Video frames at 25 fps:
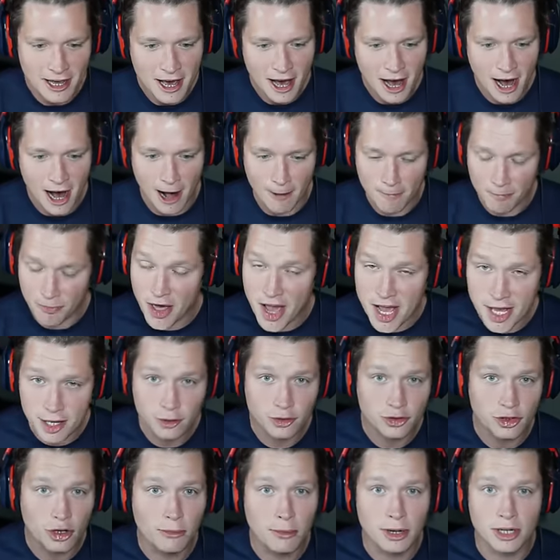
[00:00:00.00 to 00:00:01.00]
Uh, thank you
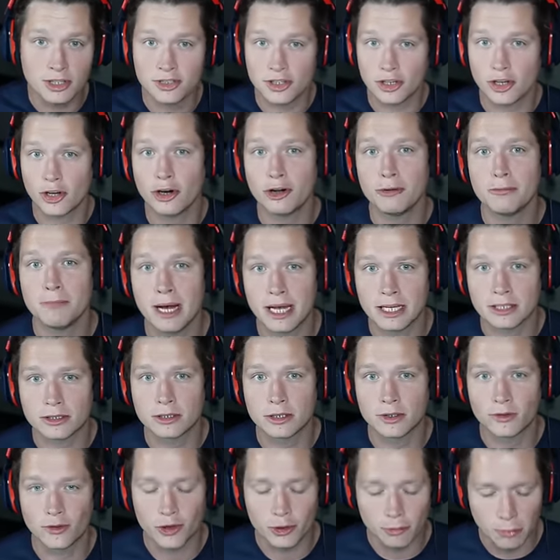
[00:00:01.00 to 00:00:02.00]
so much to
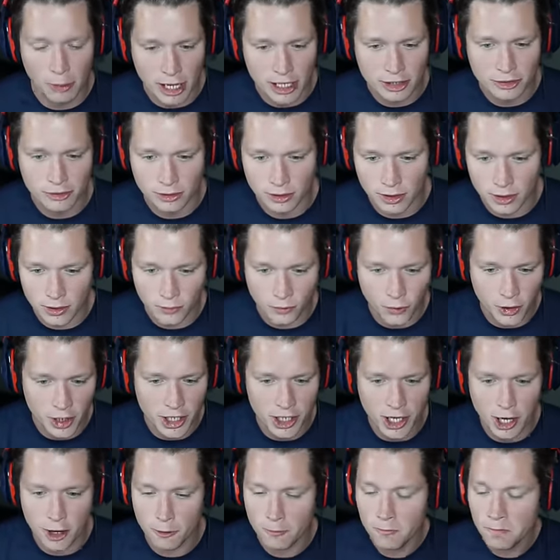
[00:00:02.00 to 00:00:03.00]
Codemasters for sponsoring this
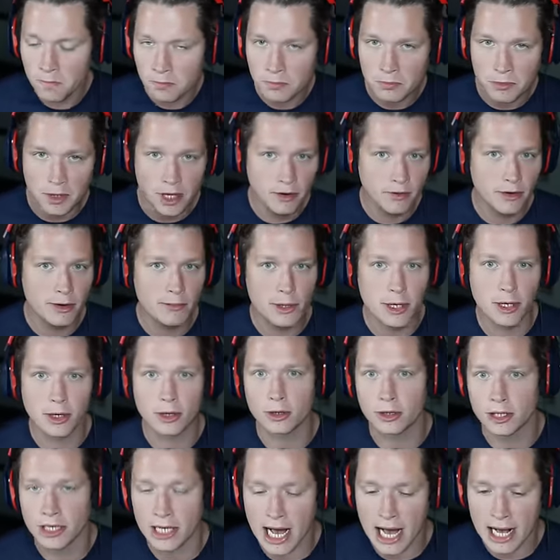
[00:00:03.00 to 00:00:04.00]
video, giving me
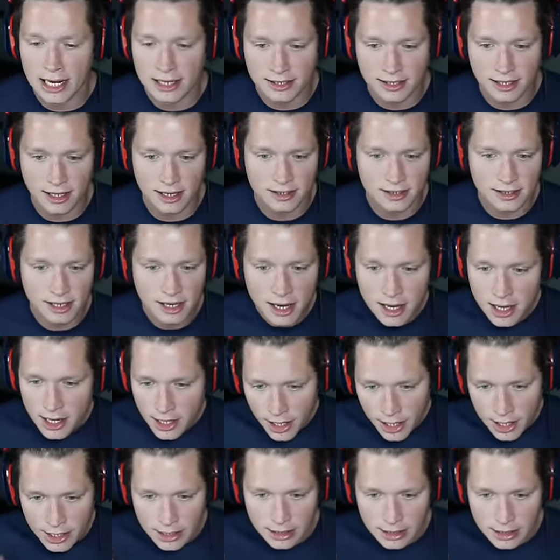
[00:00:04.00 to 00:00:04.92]
early access, and